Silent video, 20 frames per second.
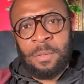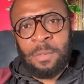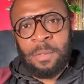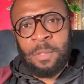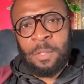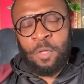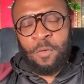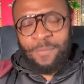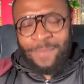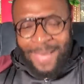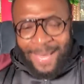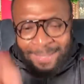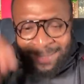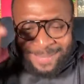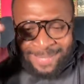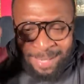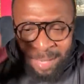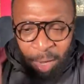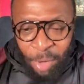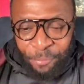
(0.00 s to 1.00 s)
You've gotten
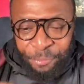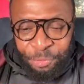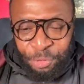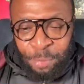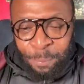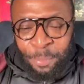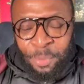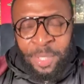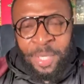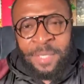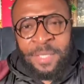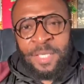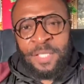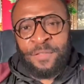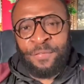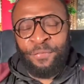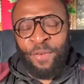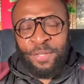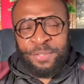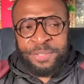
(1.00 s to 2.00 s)
comfortable in
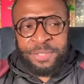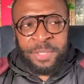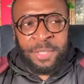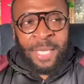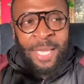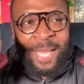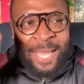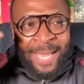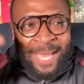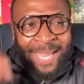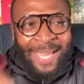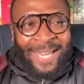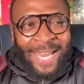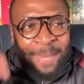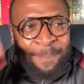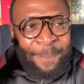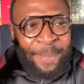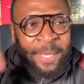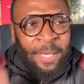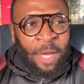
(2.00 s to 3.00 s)
dysfunction. It
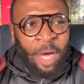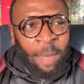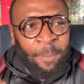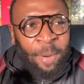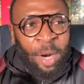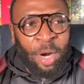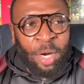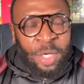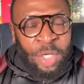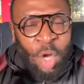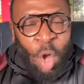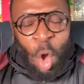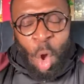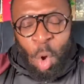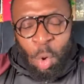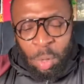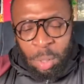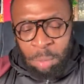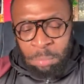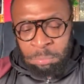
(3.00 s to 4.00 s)
had become her
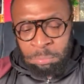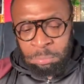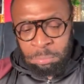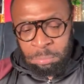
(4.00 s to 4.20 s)
norm.